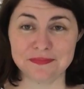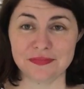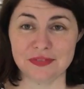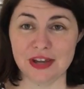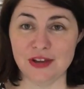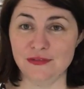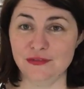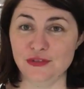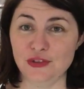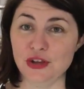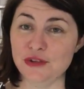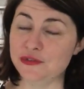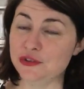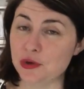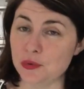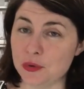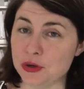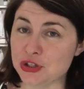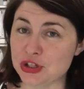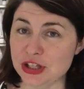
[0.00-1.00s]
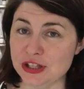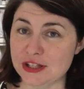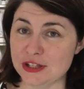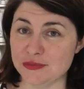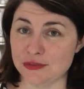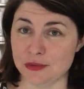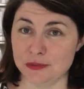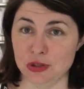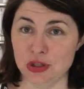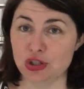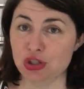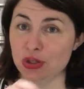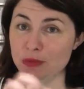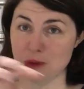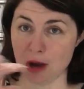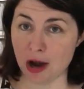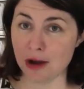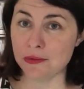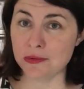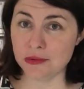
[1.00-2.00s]
If you're watching this from YouTube,
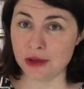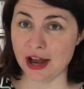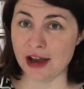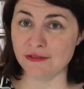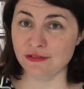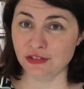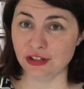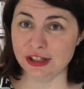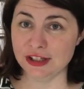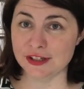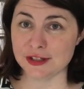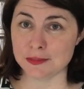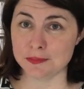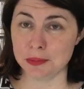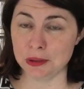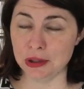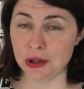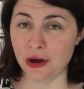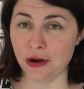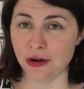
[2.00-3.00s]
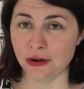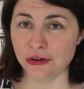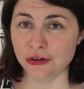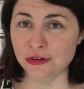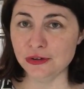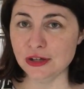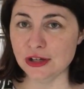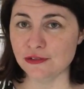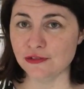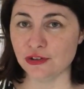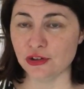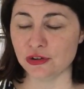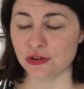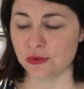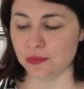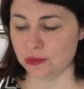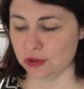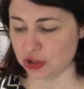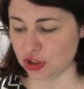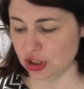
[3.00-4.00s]
I will have links below if you're
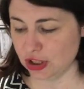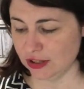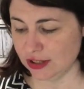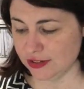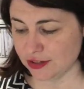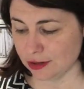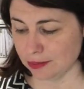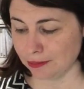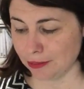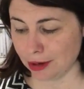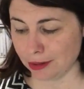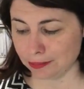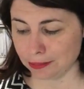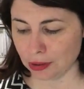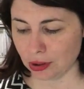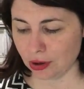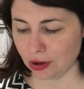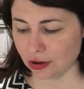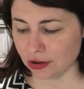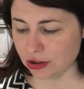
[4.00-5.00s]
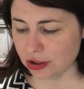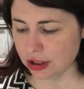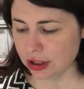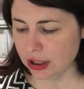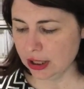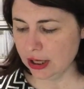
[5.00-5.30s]
not watching this on my blog.